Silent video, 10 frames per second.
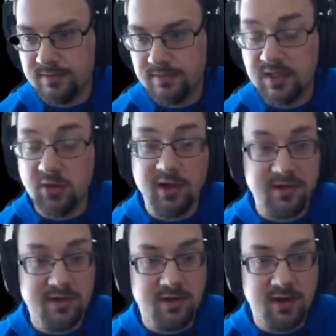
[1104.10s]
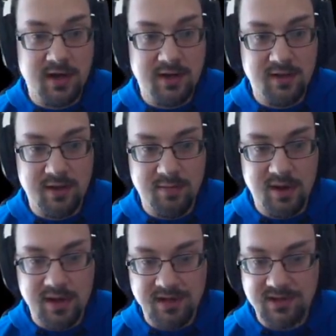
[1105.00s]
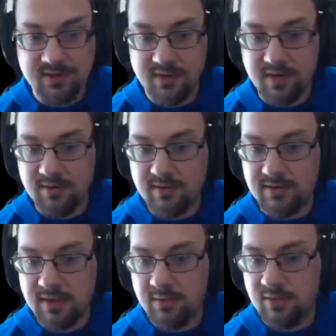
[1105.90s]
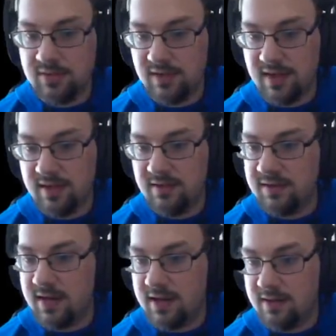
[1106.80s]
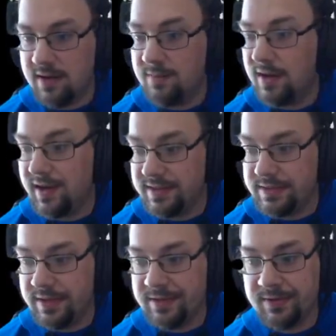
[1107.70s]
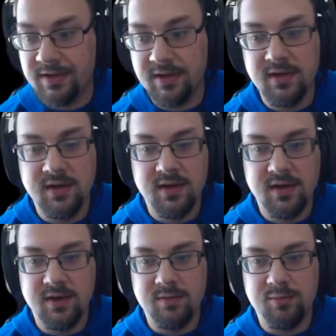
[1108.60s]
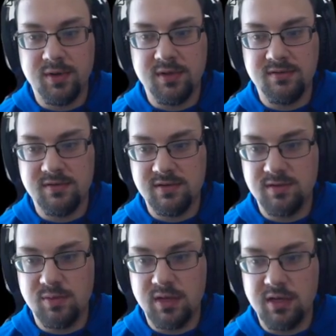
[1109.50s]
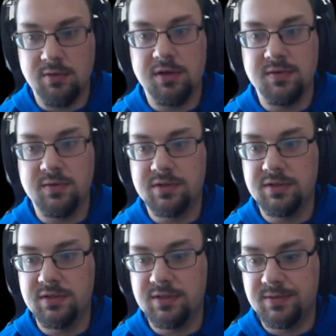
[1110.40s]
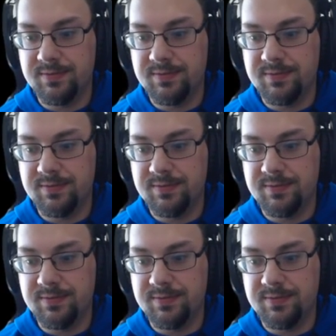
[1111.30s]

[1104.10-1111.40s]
Now, granted, there are not a lot of mines around. I will say that. There are not a lot of mines around, but there's plenty of resources.